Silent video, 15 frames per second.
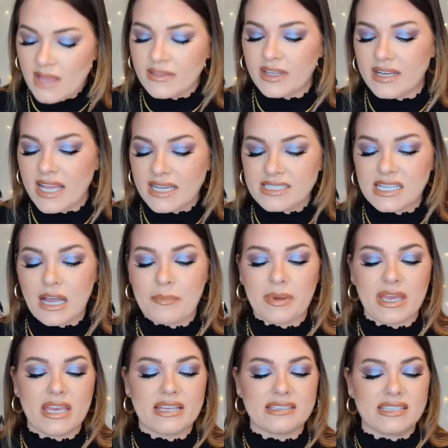The next up
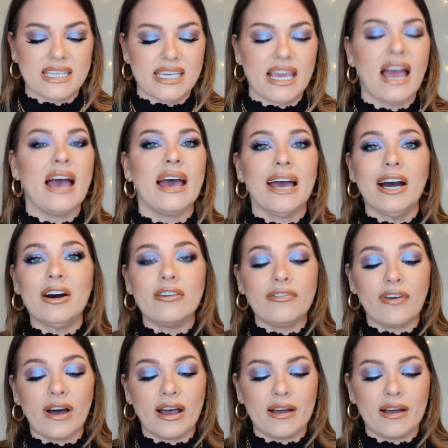is the The